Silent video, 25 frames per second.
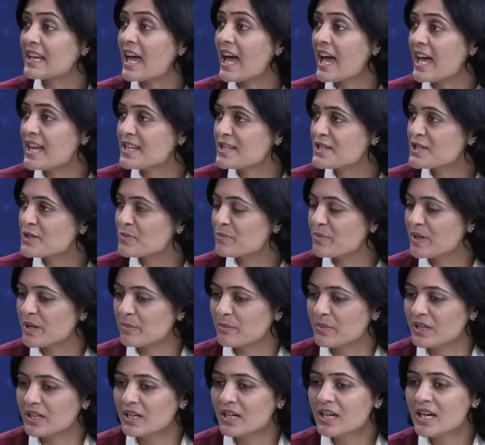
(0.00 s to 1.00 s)
enhance
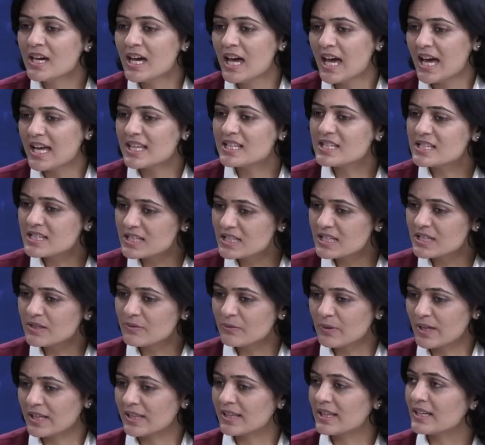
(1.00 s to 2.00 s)
maybe, and
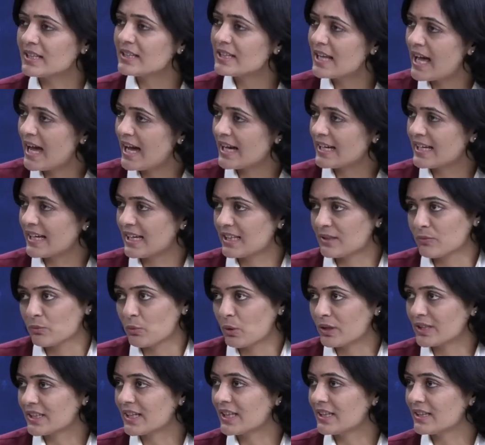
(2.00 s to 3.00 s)
see where they lack
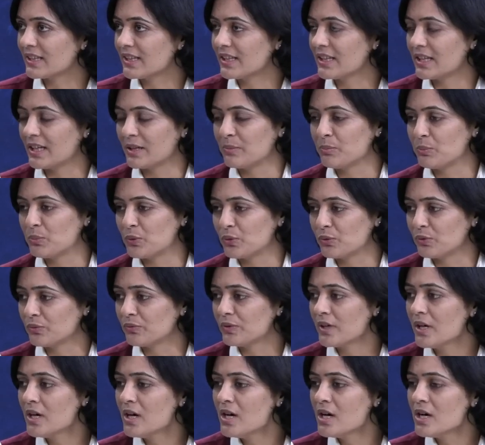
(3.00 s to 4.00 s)
and what can they
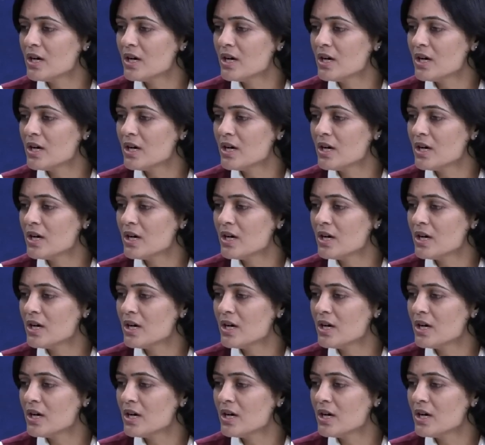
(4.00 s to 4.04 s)
improve.